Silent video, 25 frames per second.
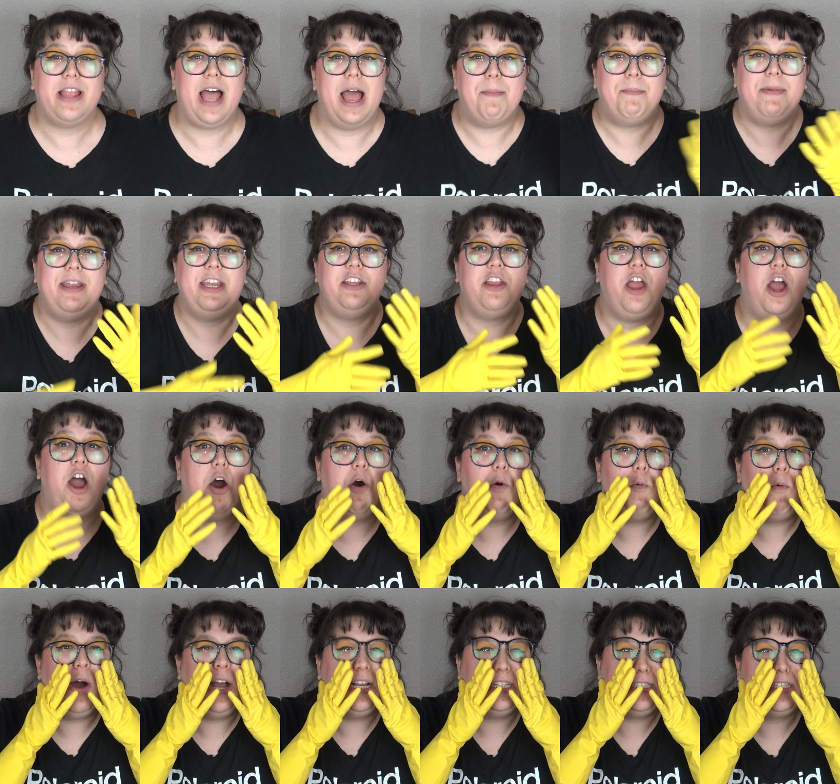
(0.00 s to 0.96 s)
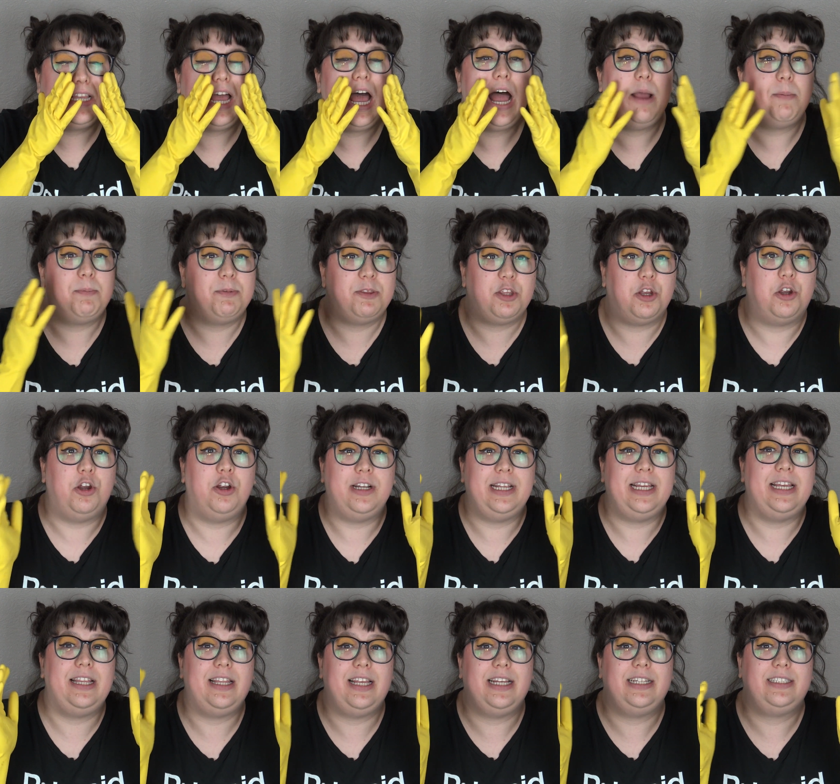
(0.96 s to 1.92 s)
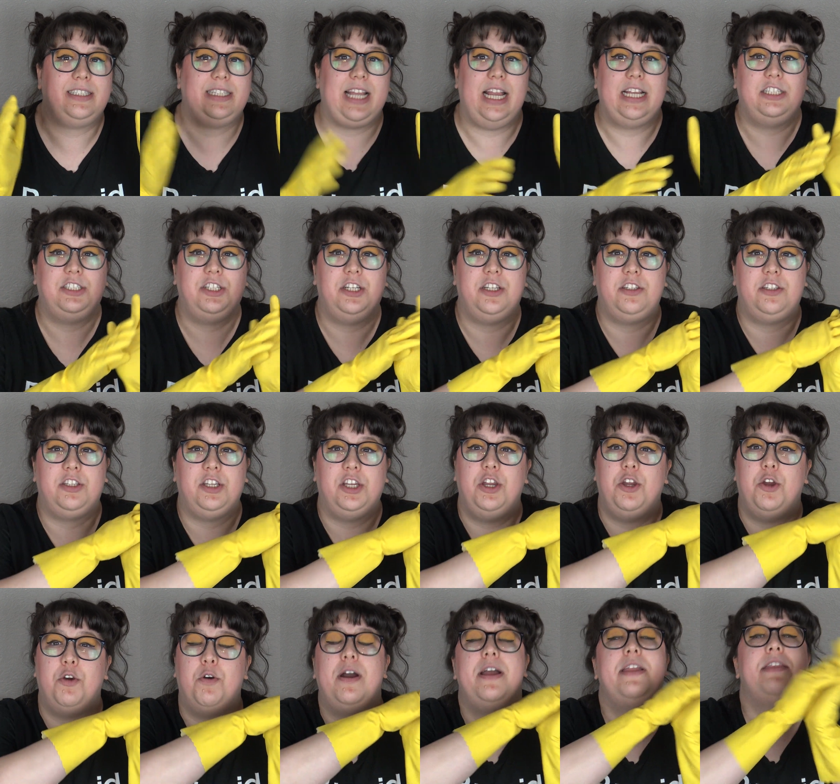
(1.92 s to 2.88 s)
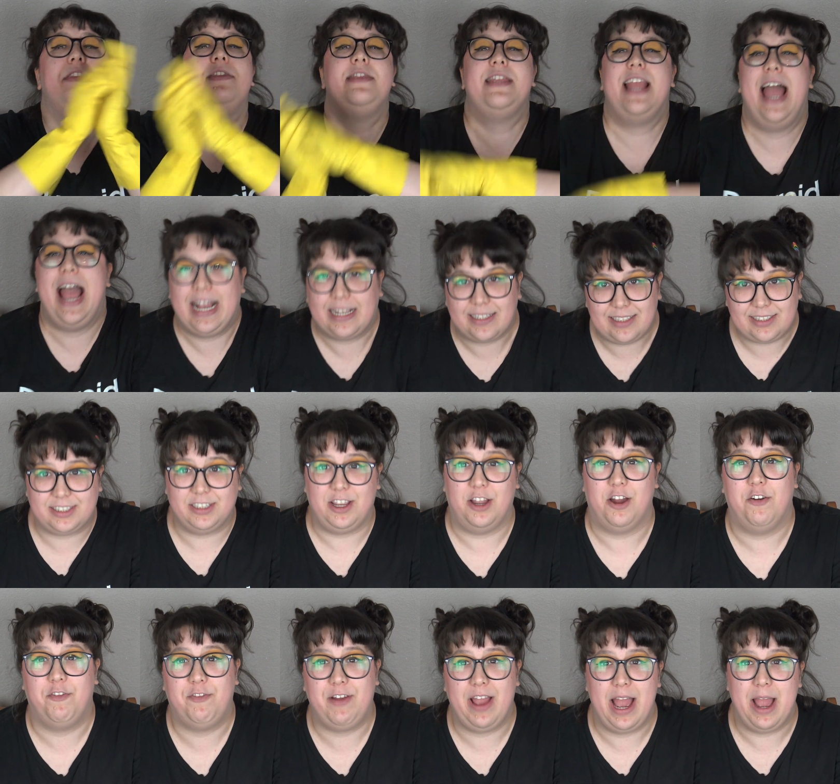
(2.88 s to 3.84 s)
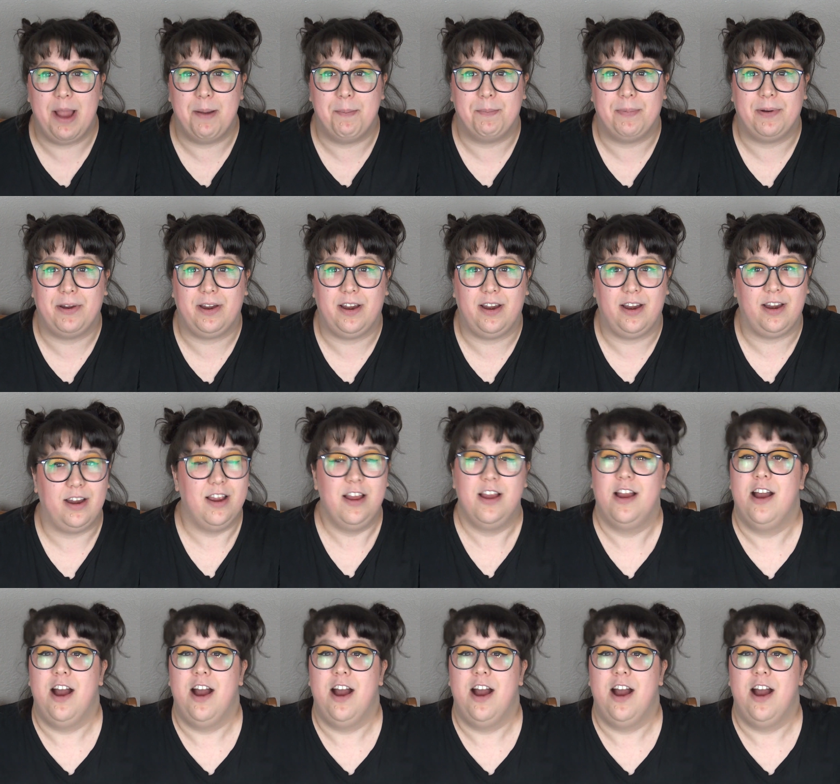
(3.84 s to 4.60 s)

Let me know what top 30 list I should do next November.